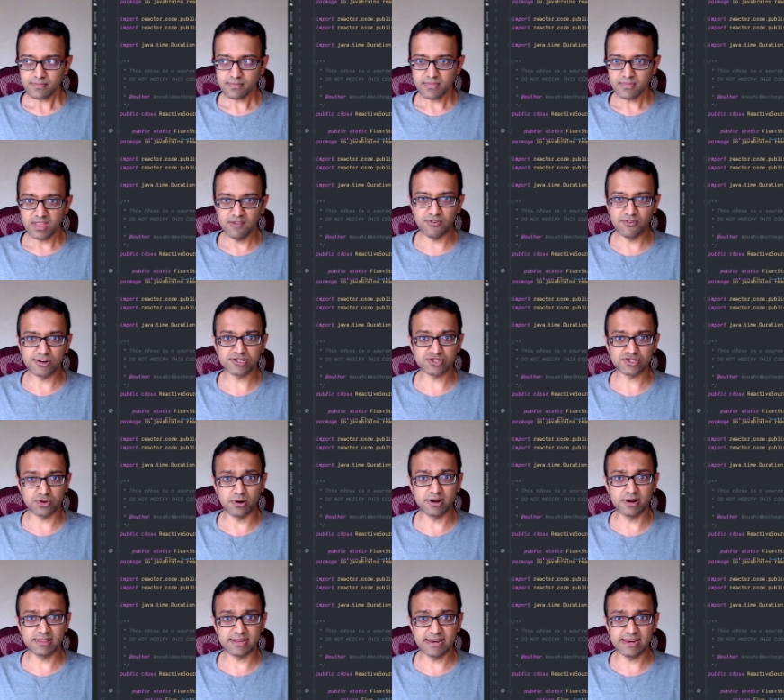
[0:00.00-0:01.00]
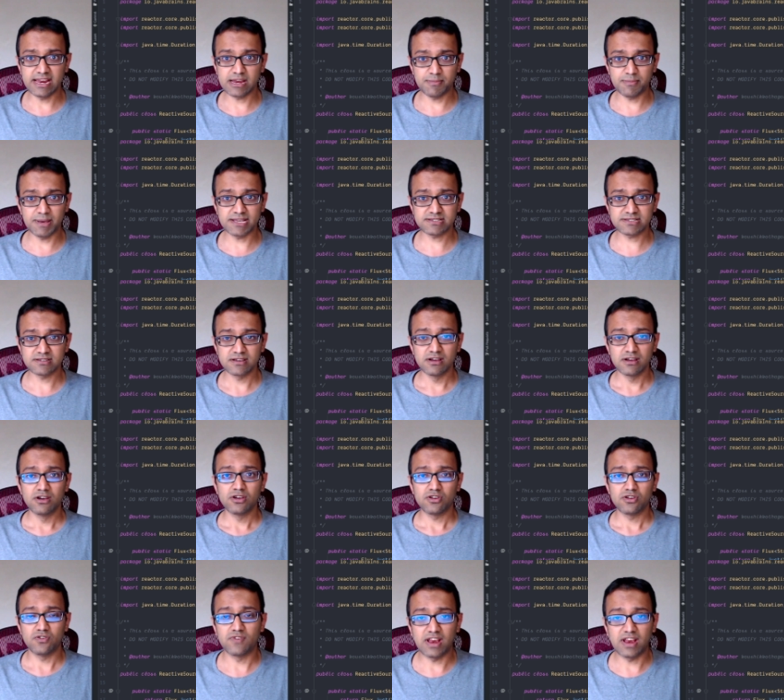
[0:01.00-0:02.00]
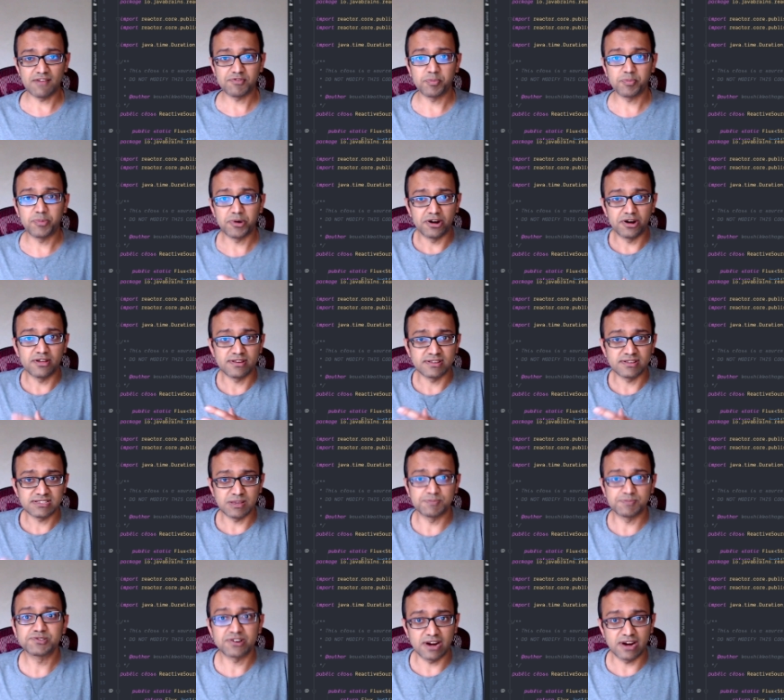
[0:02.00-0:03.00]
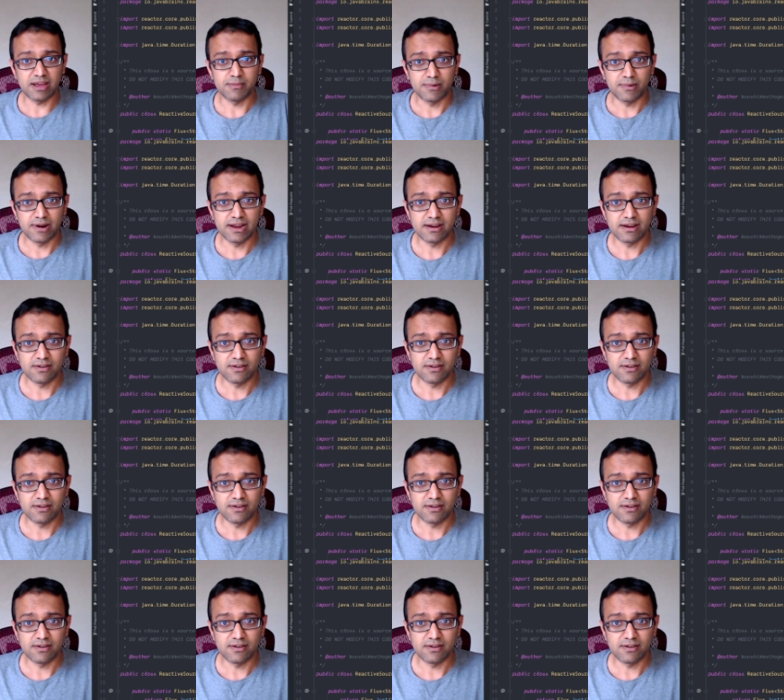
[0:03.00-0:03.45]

If you want to store it in the database, you will have to put it on a subscribe, right?